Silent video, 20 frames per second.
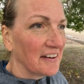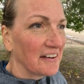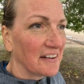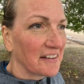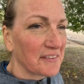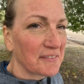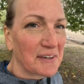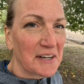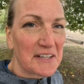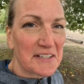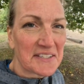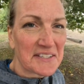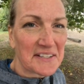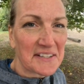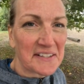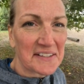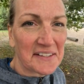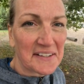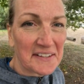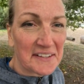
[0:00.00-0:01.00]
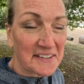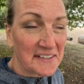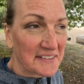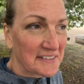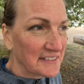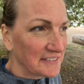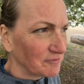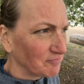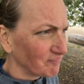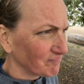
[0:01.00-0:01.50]
Otherwise, I'll
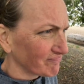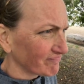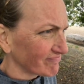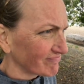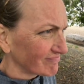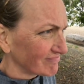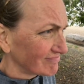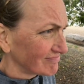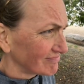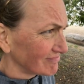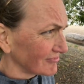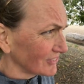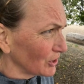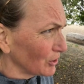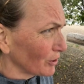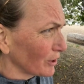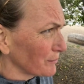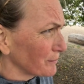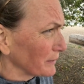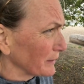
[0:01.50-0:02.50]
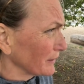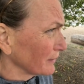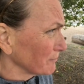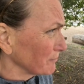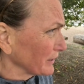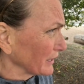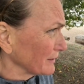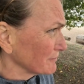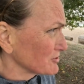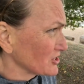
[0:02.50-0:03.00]
go
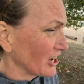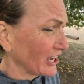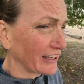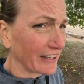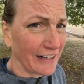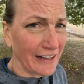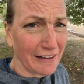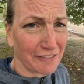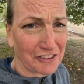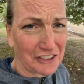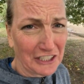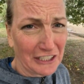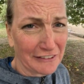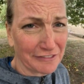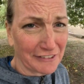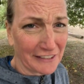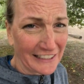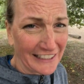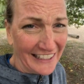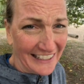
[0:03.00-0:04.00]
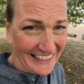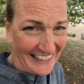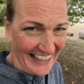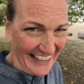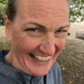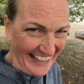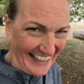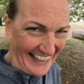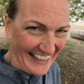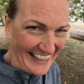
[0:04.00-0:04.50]
pick up Jack and have coffee.
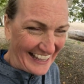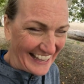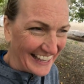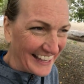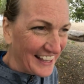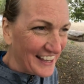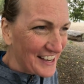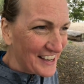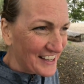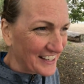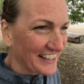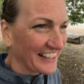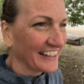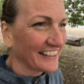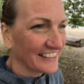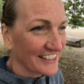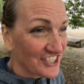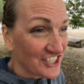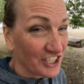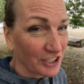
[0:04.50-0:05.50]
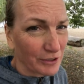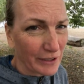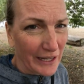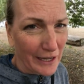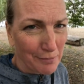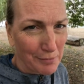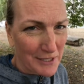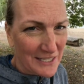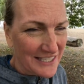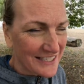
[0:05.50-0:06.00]
Okay, I'll let you know what
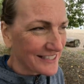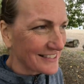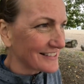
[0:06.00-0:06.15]
happens.